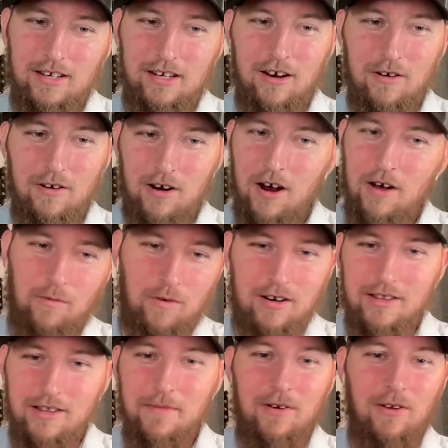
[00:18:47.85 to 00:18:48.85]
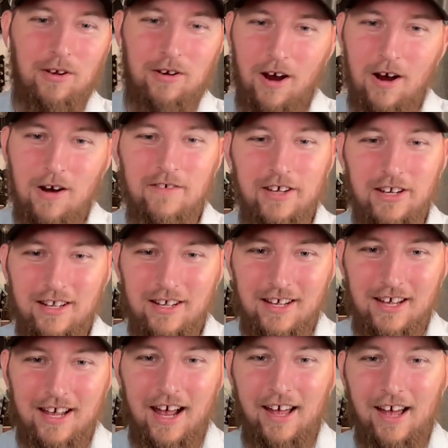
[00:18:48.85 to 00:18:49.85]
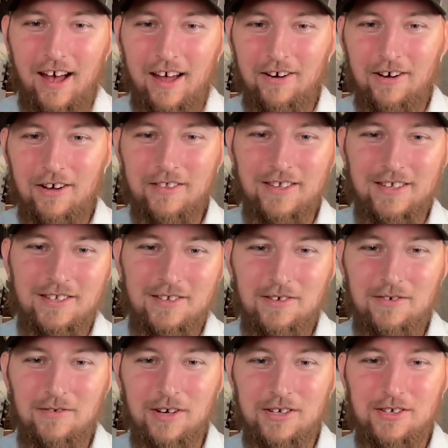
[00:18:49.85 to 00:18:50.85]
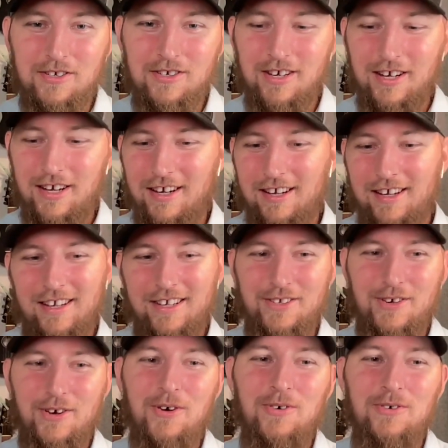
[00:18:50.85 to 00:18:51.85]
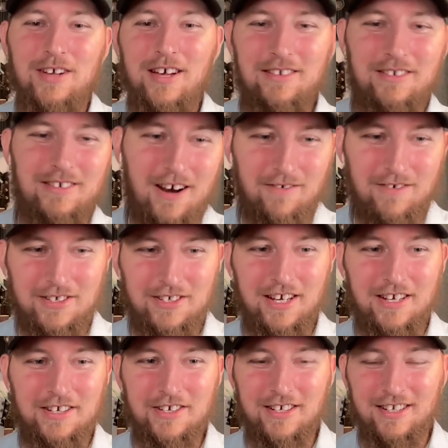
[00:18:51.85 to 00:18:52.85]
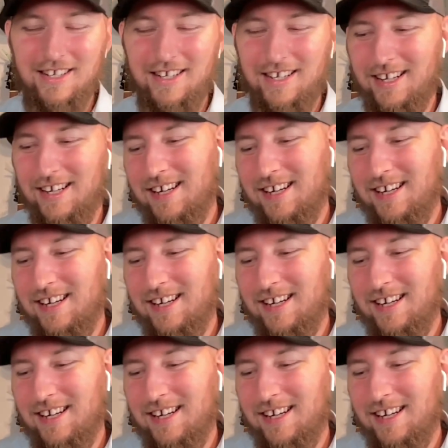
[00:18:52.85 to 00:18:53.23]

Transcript: we're in the middle of COVID at all this too, which is a whole nother conversation.